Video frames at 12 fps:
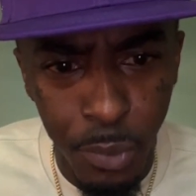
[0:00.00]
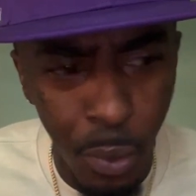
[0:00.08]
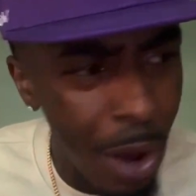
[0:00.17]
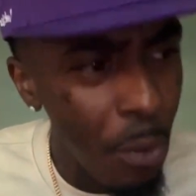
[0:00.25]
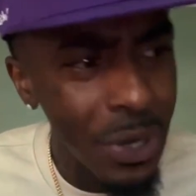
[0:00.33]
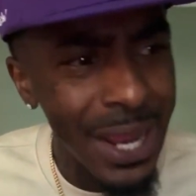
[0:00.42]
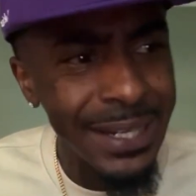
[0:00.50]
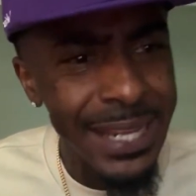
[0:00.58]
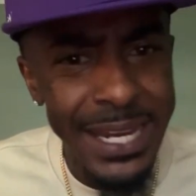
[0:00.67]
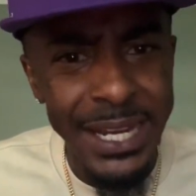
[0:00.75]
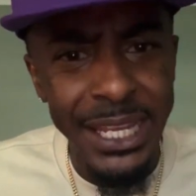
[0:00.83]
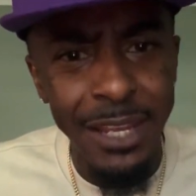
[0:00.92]
Why would I
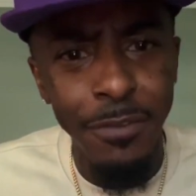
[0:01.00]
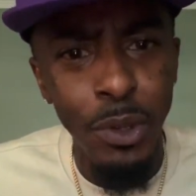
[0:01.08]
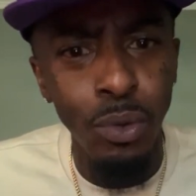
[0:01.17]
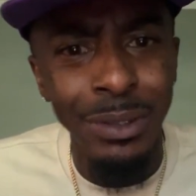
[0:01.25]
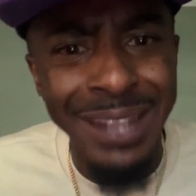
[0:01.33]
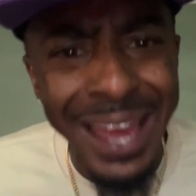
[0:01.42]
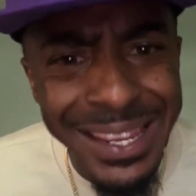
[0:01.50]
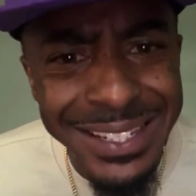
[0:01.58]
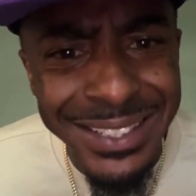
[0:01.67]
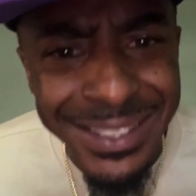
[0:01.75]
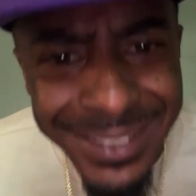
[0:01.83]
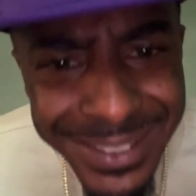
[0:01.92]
need to give you
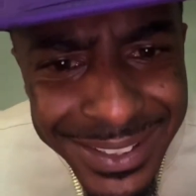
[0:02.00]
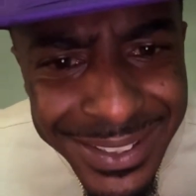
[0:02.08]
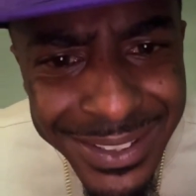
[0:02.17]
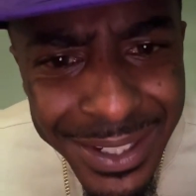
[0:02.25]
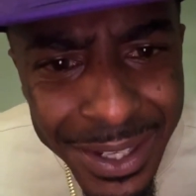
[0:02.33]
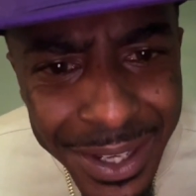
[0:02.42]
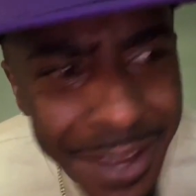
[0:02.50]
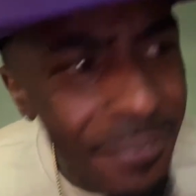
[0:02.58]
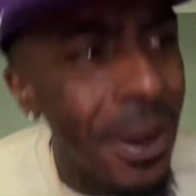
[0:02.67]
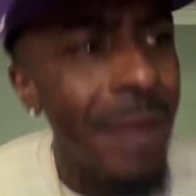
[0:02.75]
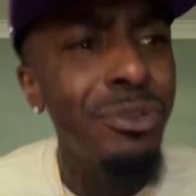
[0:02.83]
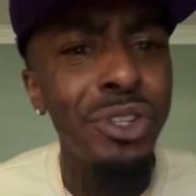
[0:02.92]
license
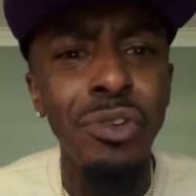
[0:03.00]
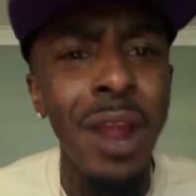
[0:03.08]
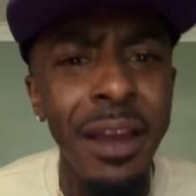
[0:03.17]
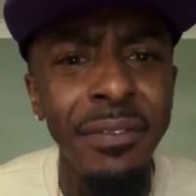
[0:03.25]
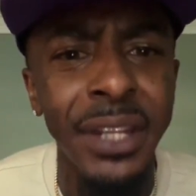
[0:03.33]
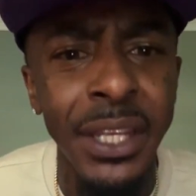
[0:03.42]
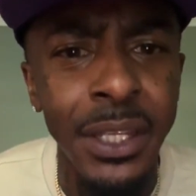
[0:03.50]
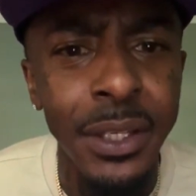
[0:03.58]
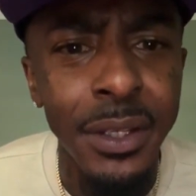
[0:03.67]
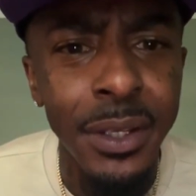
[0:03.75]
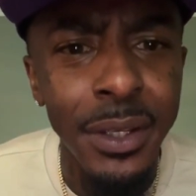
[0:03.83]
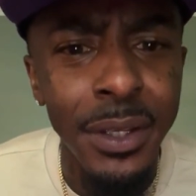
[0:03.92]
if I'm traveling?